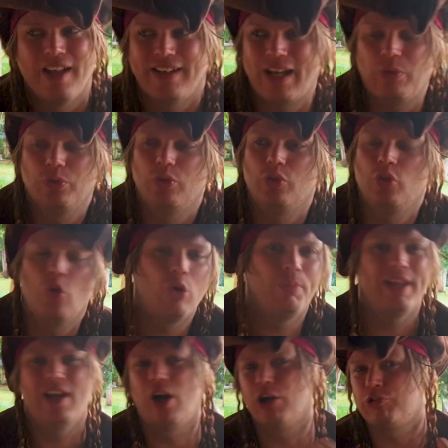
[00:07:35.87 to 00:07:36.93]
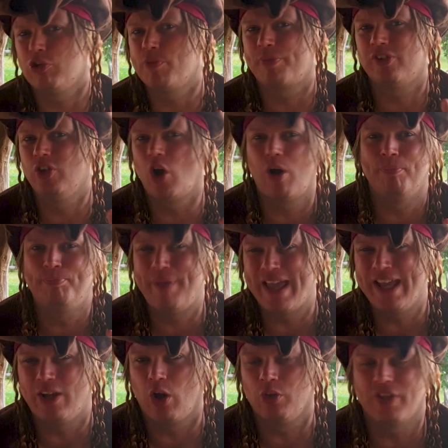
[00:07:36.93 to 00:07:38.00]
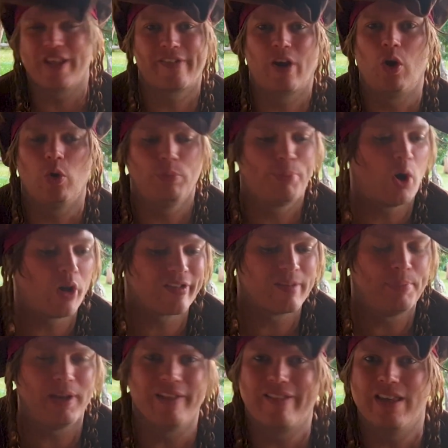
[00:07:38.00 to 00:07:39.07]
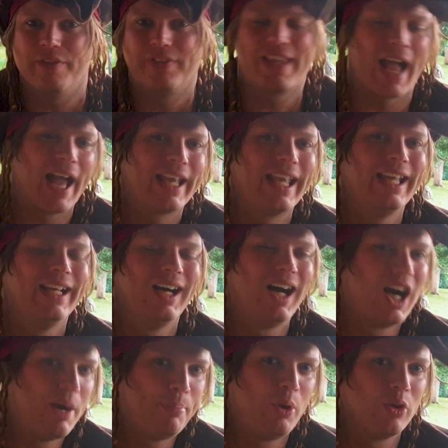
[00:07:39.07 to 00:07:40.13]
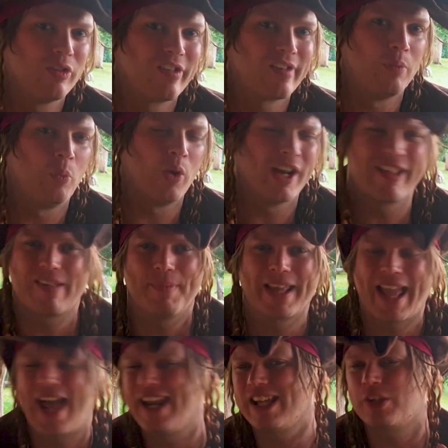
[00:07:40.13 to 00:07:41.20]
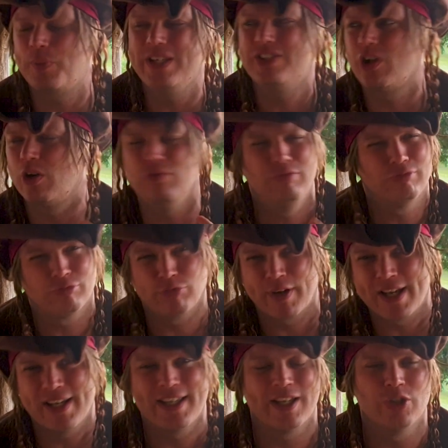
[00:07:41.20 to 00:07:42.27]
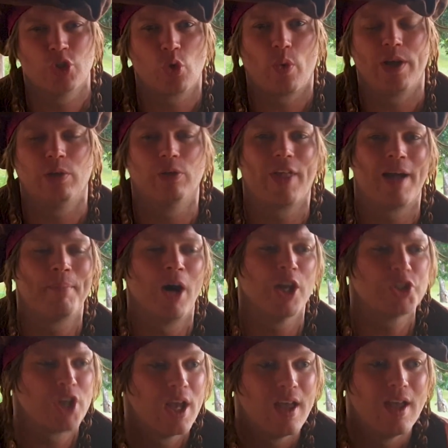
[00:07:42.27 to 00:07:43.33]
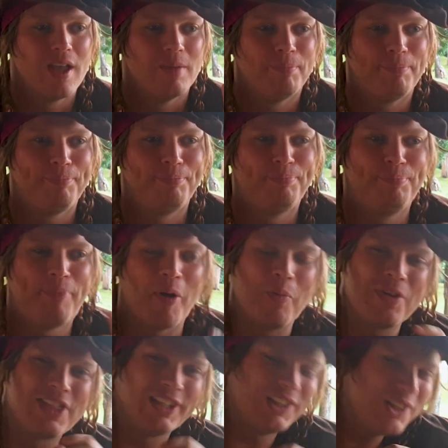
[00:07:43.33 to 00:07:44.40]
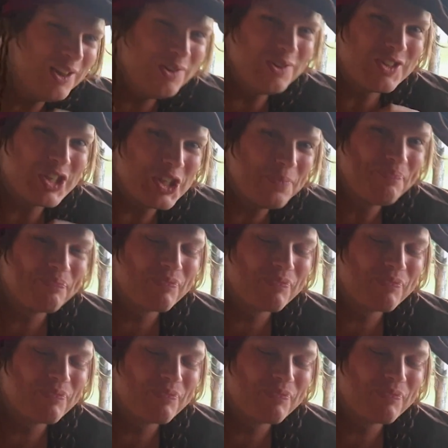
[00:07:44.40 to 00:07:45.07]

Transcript: Now, normally our group's not big on this whole possibility of ganging up on someone. It's a mechanic we don't really enjoy all that much. But with Loot,